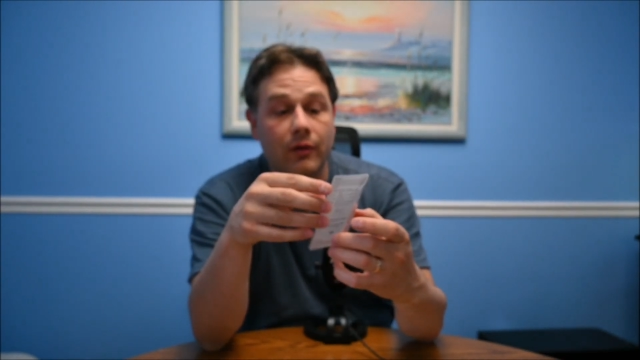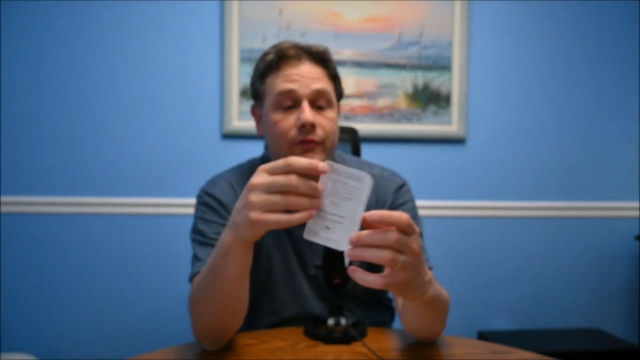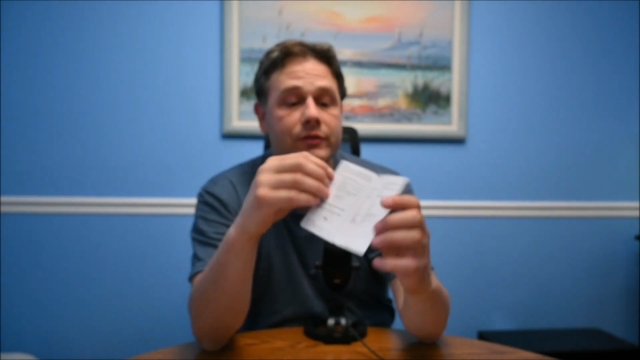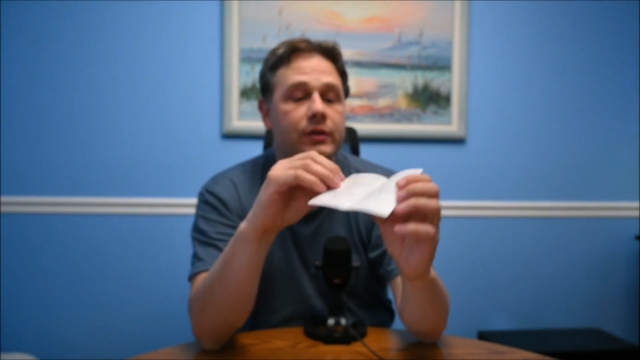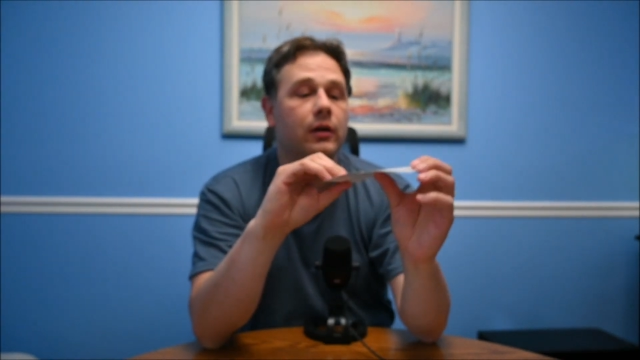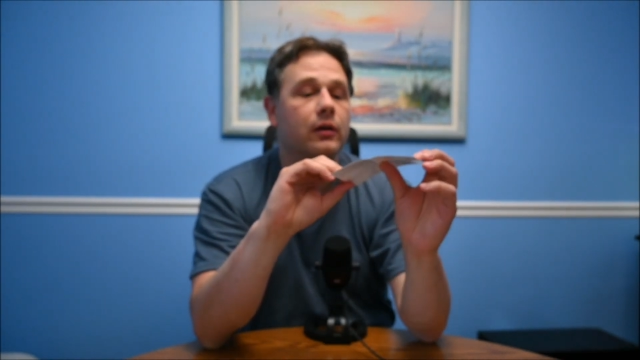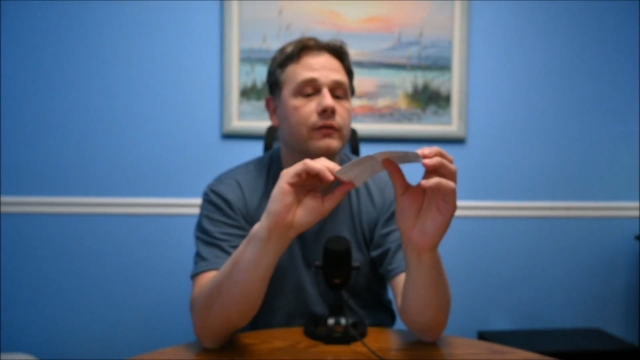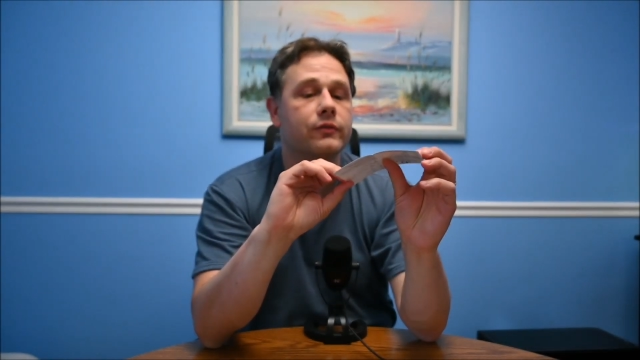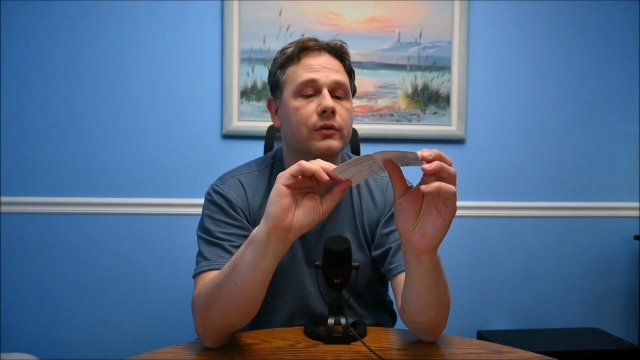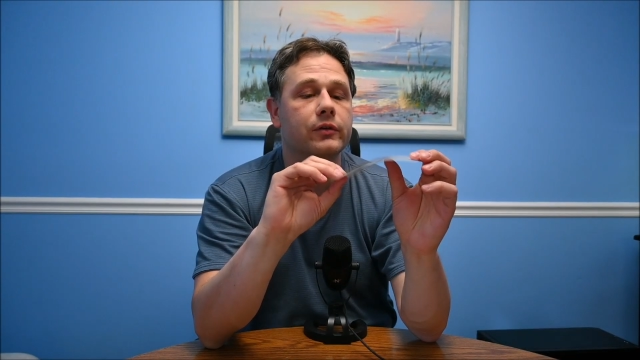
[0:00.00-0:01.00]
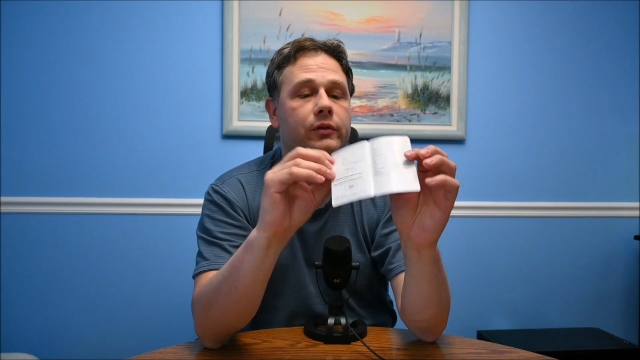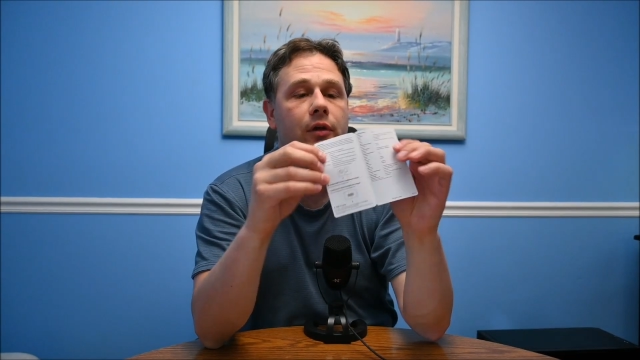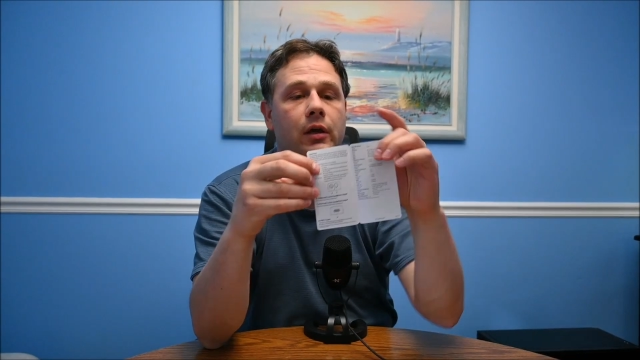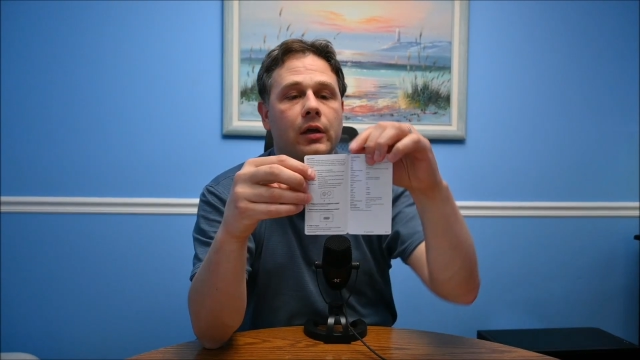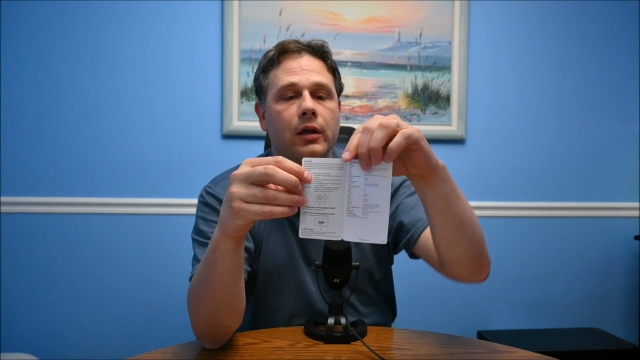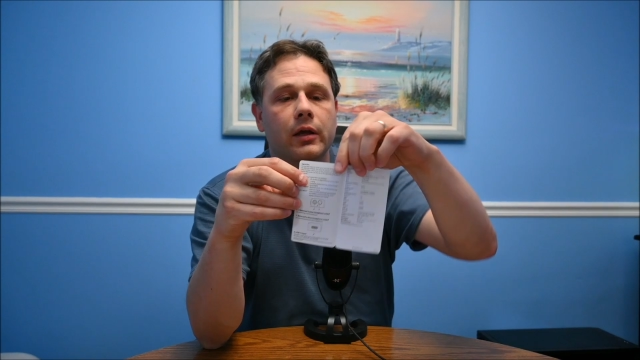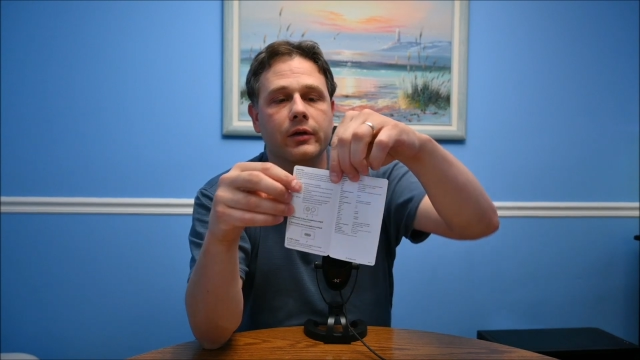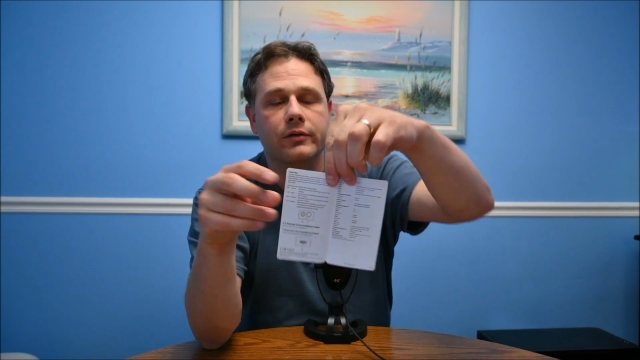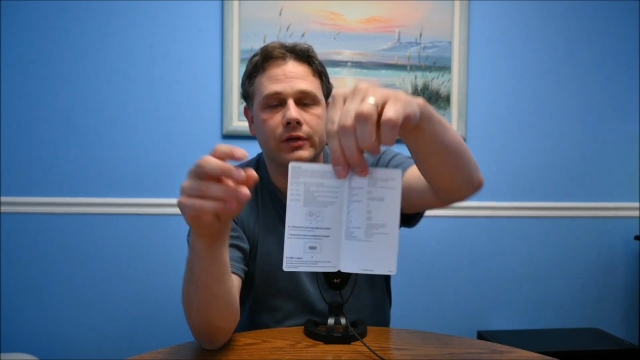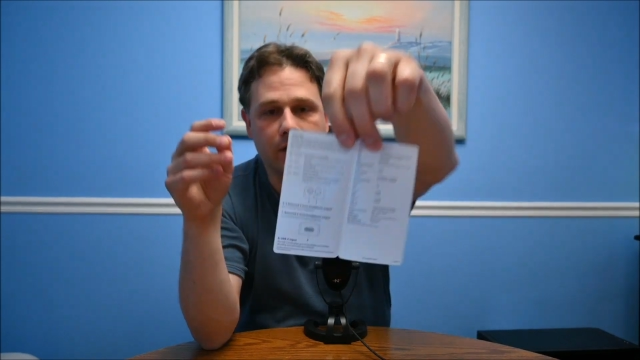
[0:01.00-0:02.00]
a reference card of sorts.
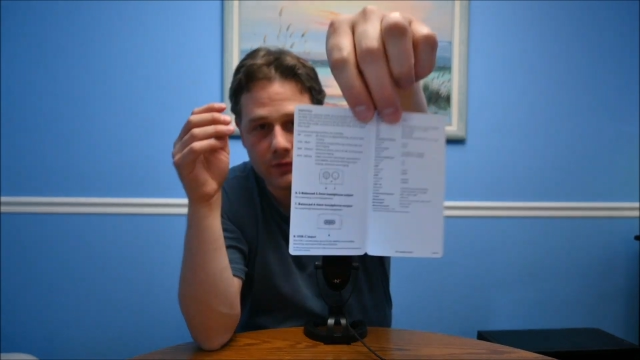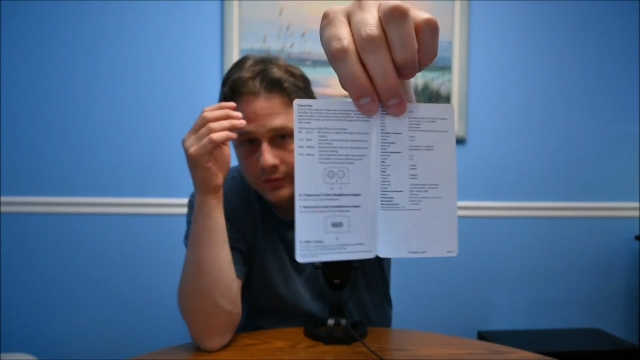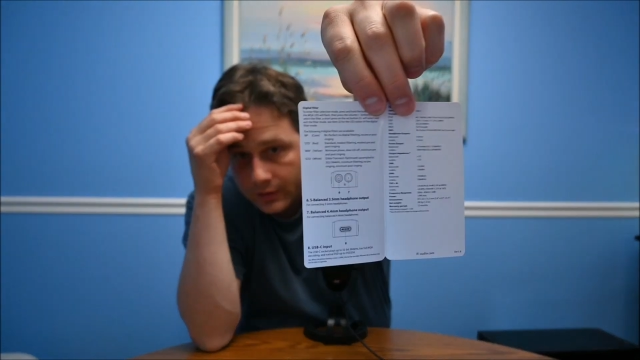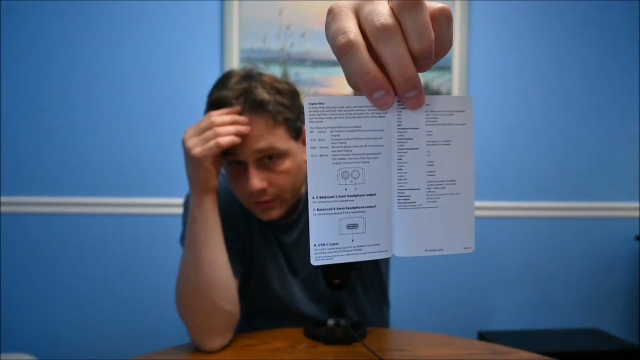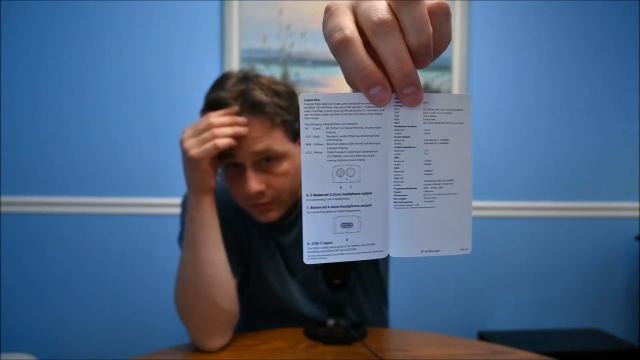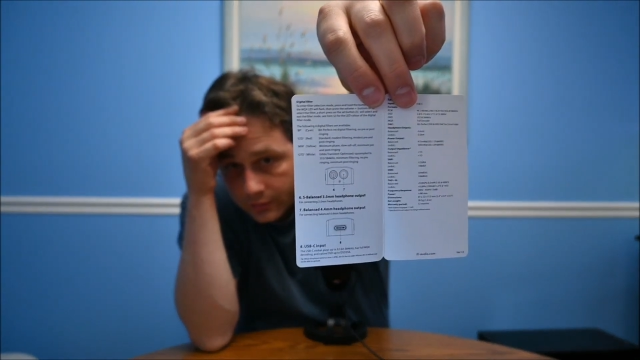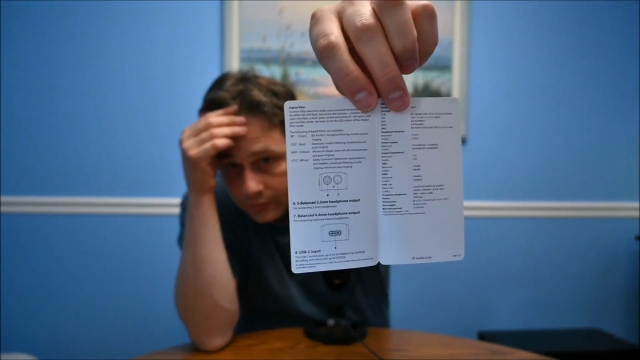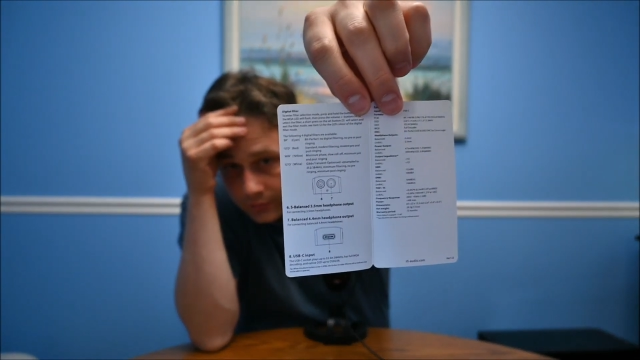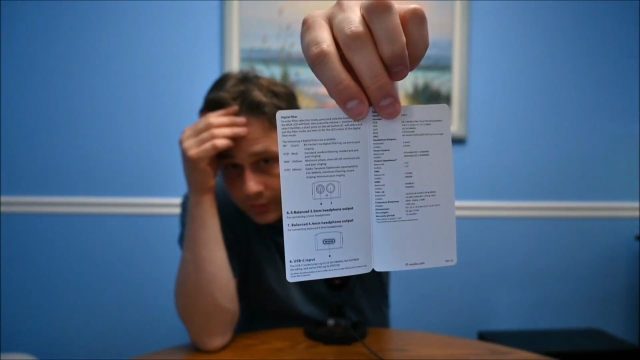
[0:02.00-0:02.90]
And here's the inside as